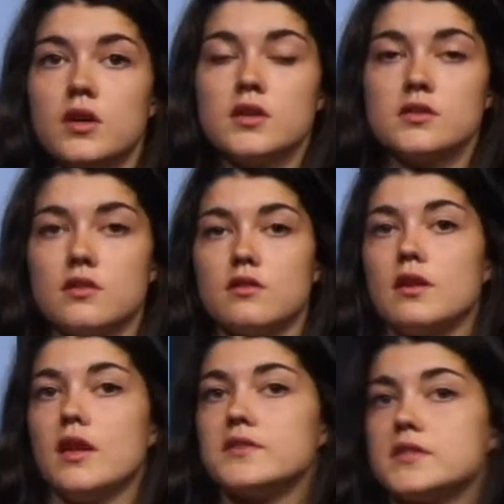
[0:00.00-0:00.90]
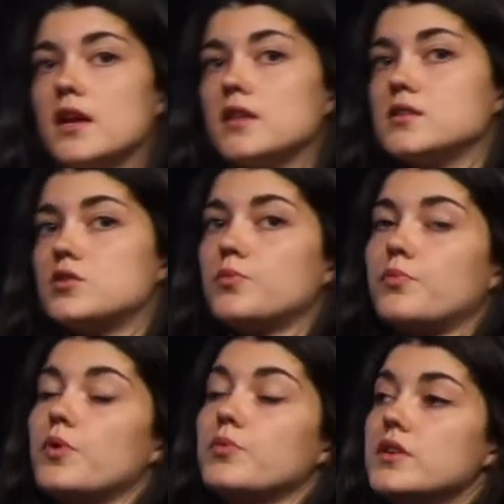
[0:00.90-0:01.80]
So left side is the
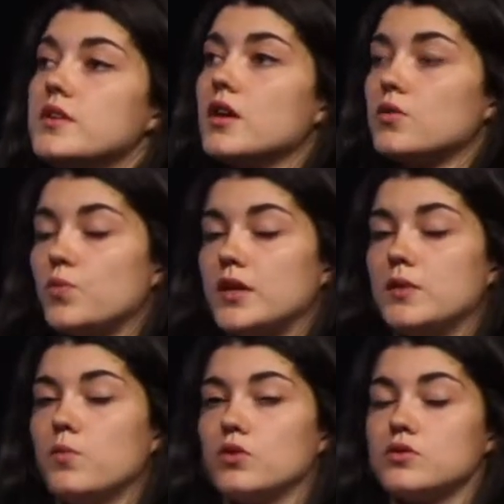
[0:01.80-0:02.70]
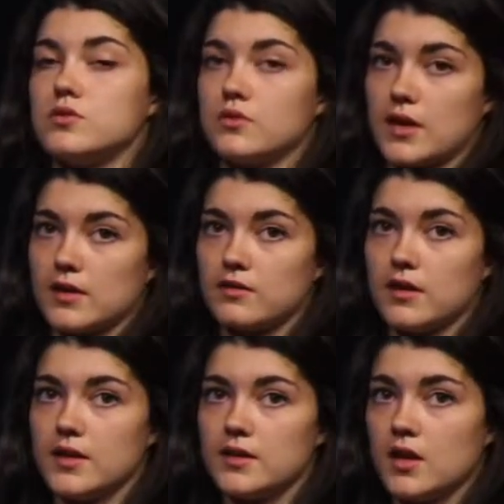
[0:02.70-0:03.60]
property that we want to
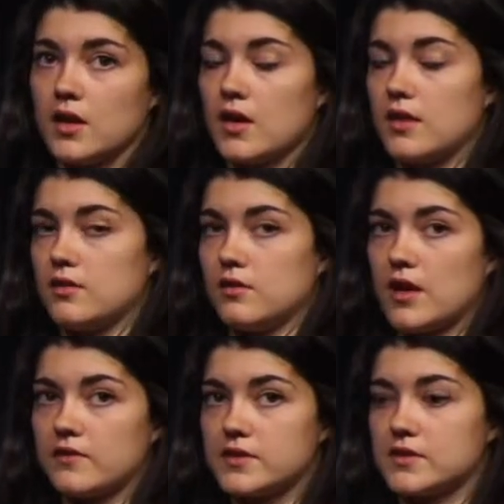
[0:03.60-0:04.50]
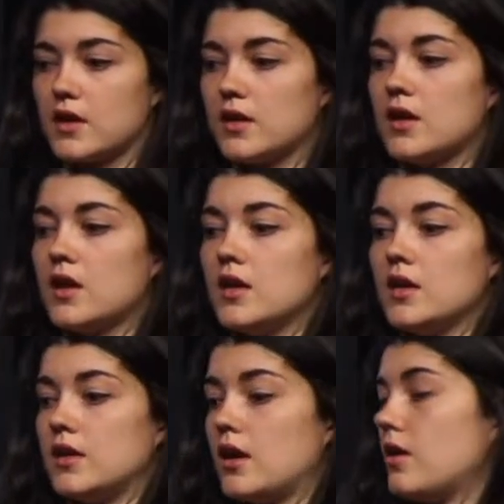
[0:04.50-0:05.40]
calculate, and the left side
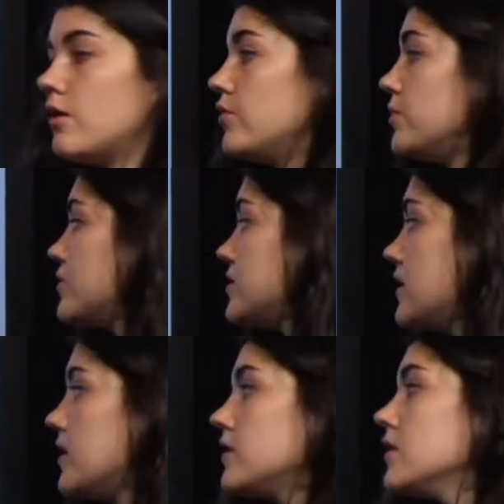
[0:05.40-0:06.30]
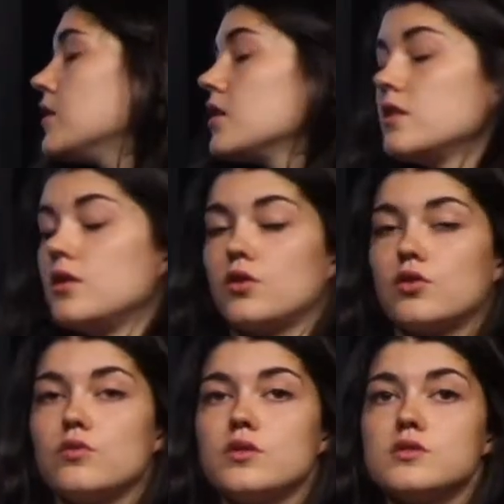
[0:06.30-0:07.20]
represents the
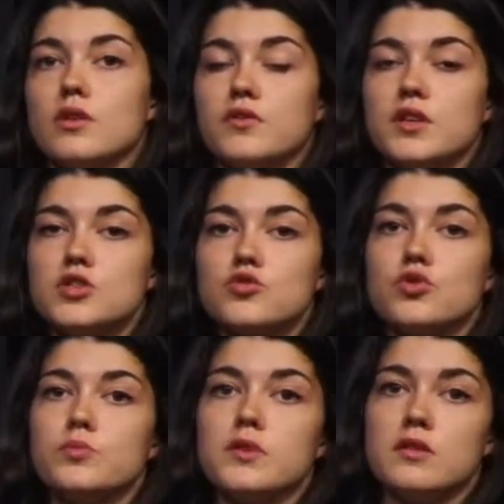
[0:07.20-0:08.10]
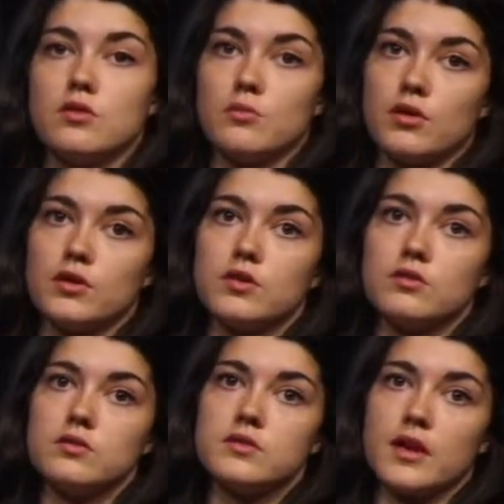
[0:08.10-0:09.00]
occurrence of each group in the
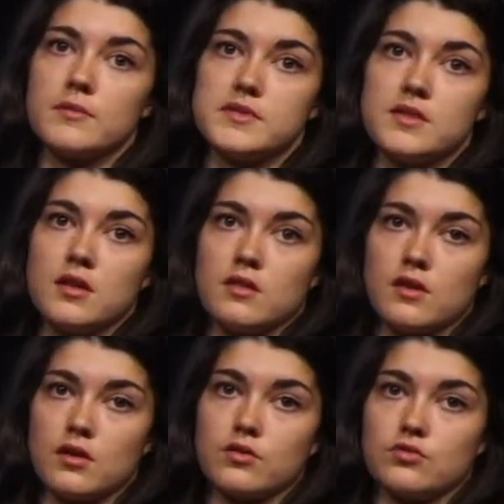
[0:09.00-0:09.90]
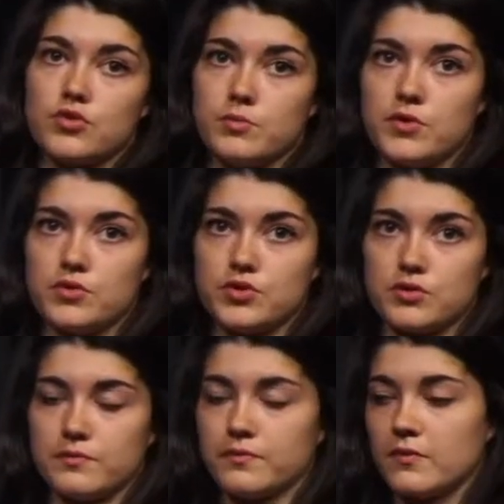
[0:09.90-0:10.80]
molecule times their contribution.